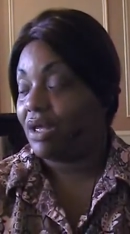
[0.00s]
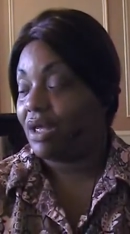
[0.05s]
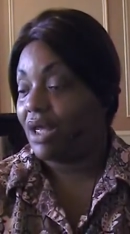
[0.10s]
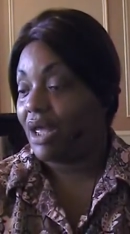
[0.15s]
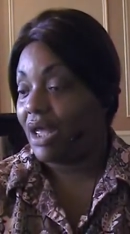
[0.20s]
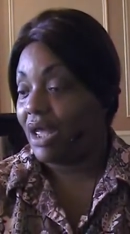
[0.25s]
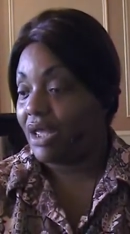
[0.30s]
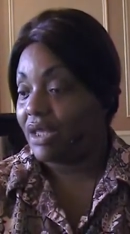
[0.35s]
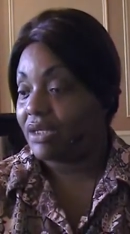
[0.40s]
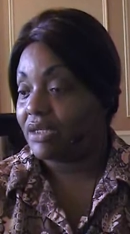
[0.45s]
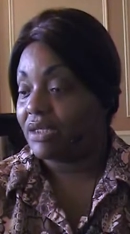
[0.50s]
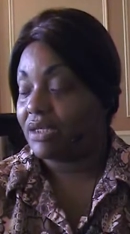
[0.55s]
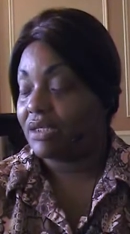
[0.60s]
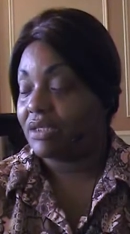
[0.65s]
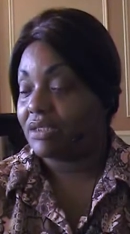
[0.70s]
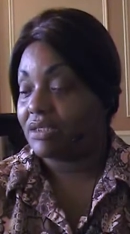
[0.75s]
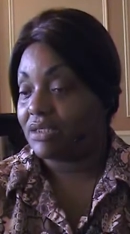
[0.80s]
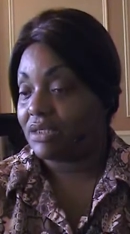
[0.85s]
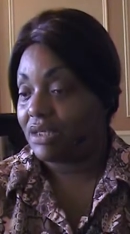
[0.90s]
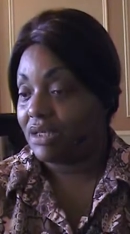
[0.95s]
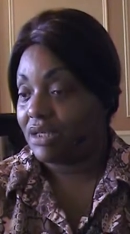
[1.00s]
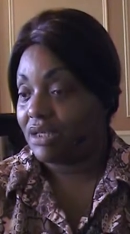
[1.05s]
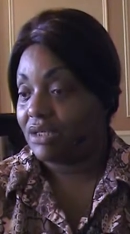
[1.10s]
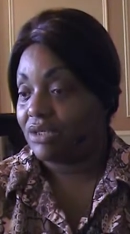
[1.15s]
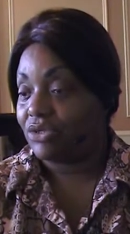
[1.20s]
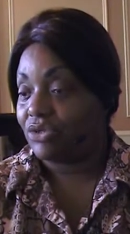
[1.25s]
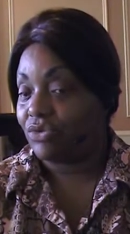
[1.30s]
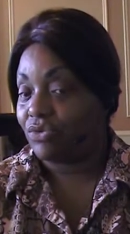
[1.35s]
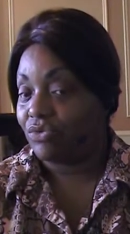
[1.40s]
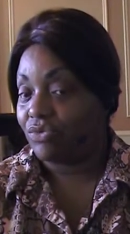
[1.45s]
And C,
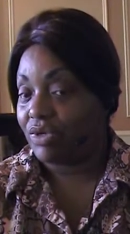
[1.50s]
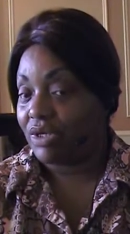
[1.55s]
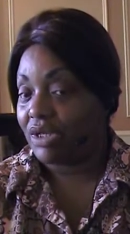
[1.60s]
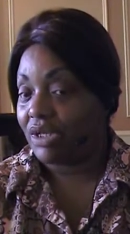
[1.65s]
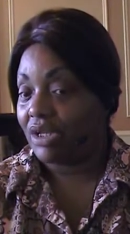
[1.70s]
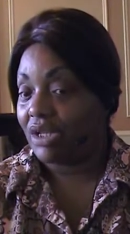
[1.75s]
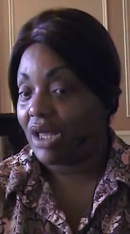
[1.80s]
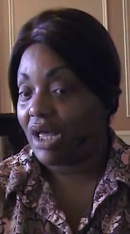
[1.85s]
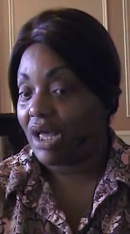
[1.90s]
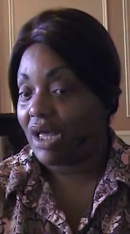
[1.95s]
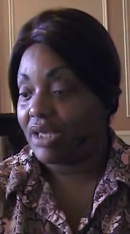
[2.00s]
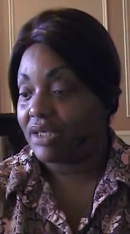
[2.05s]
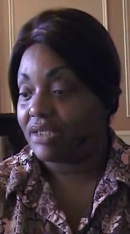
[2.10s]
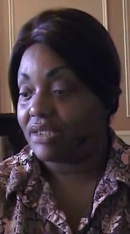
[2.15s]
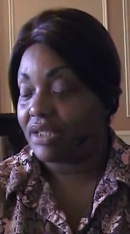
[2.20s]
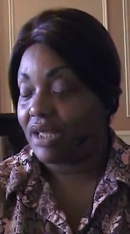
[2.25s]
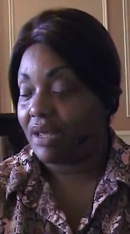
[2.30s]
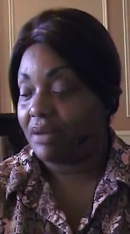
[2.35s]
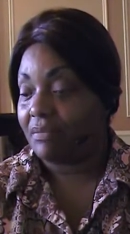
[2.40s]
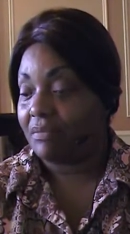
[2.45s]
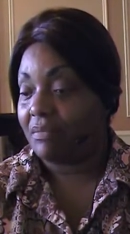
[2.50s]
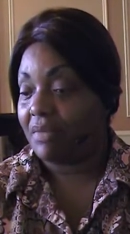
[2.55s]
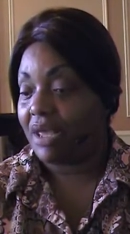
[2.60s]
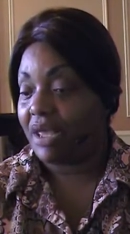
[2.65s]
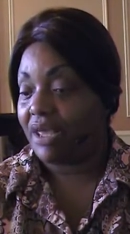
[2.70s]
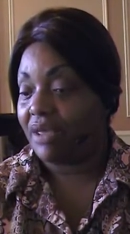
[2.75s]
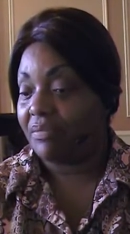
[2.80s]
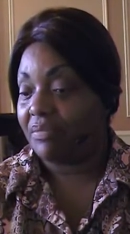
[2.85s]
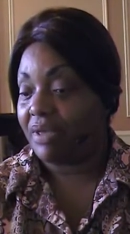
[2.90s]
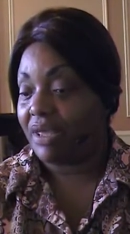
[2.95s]
to realize that
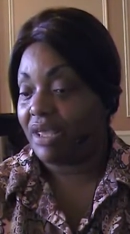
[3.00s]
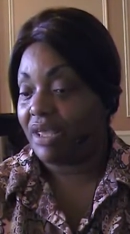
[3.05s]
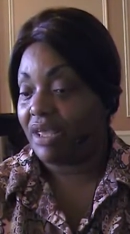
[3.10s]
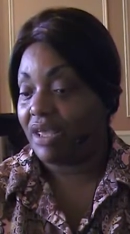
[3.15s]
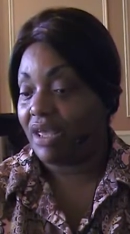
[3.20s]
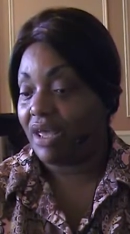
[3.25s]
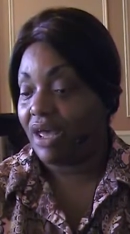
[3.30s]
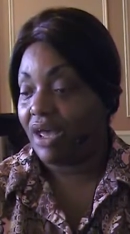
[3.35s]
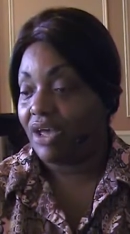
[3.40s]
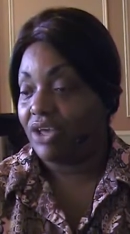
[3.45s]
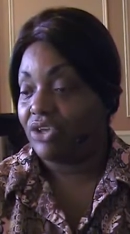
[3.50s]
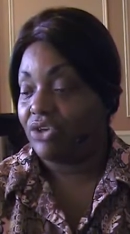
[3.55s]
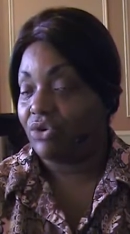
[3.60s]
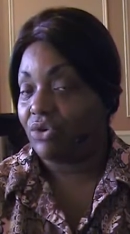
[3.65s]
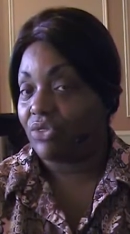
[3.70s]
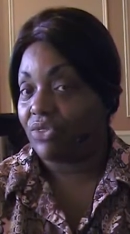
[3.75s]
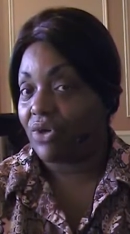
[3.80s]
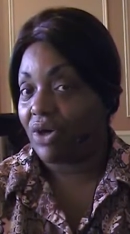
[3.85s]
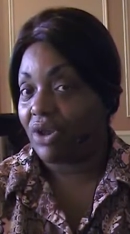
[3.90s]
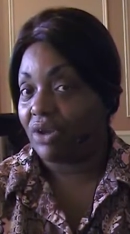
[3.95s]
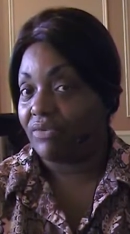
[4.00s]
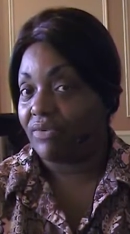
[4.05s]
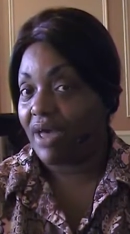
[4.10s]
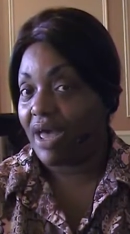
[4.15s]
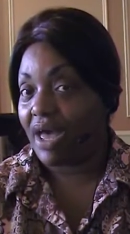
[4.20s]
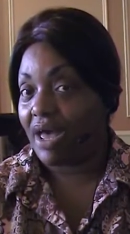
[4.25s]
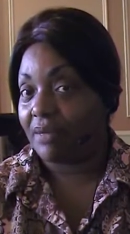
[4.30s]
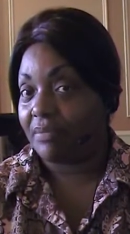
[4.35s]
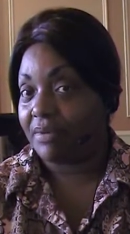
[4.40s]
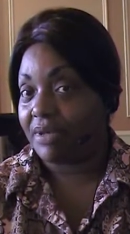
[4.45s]
maybe your thought of
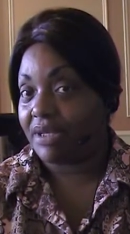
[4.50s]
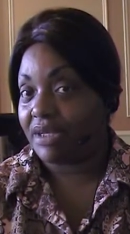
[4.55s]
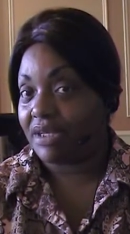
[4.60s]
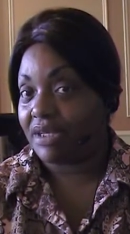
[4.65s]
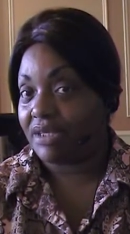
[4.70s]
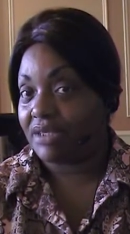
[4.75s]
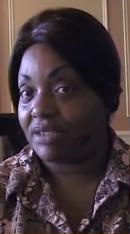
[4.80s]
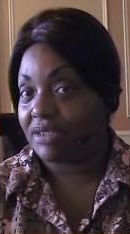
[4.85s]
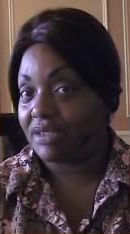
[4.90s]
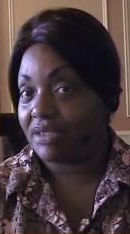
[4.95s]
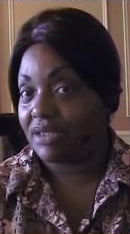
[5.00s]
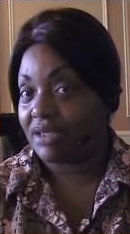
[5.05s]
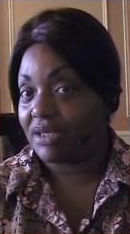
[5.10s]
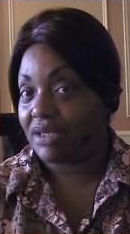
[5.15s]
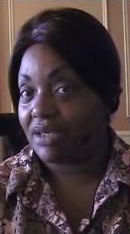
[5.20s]
happiness